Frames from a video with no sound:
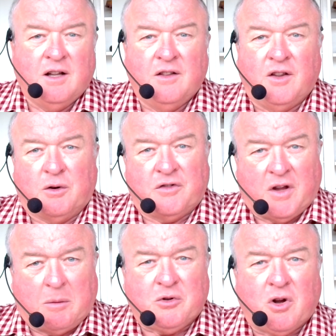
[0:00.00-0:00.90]
There are
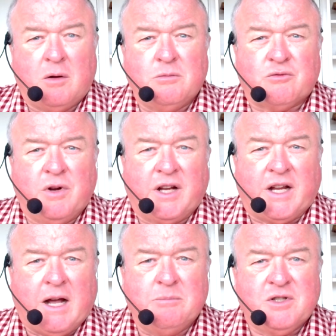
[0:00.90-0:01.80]
sometimes rear
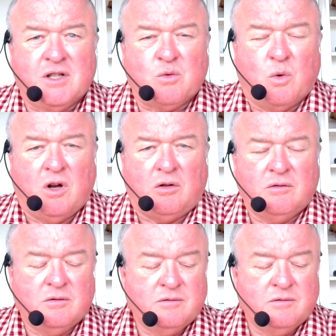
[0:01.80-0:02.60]
cabs as well.